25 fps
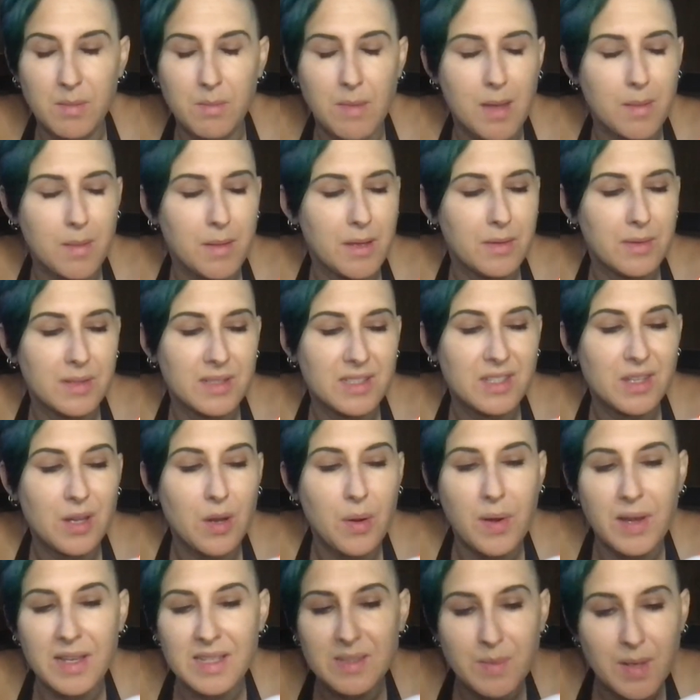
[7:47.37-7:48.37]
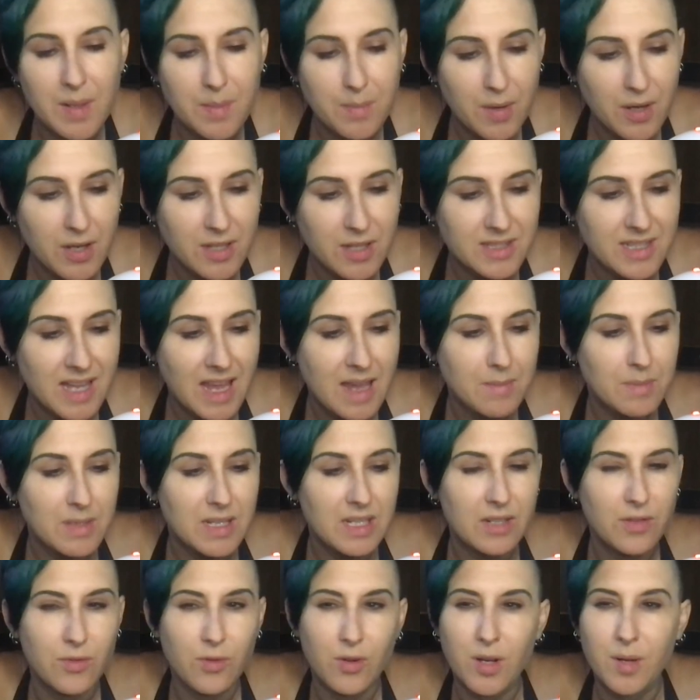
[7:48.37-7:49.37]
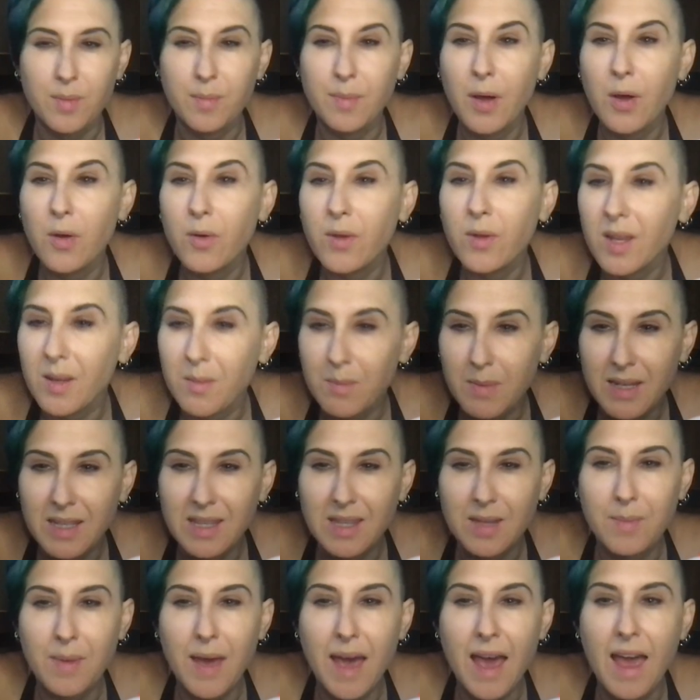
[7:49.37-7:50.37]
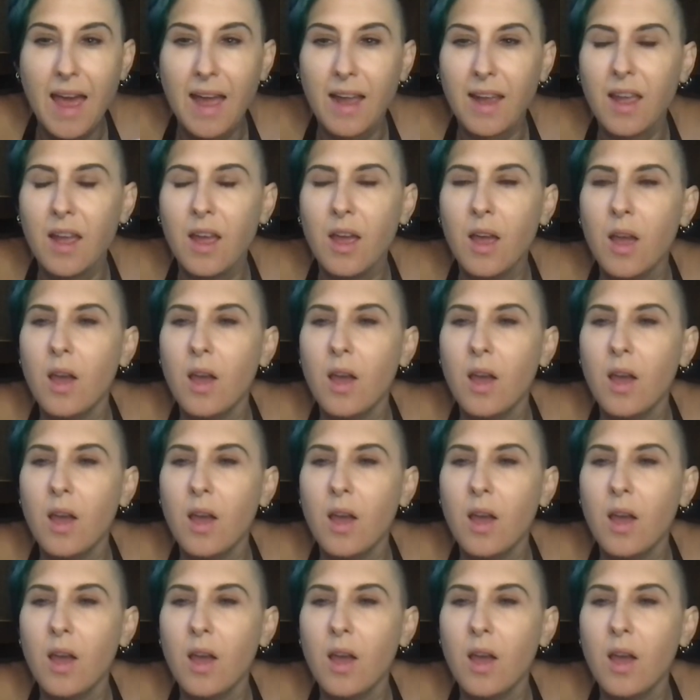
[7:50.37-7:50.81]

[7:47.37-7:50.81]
Maybe it was throwing spitballs at me or poking me in the back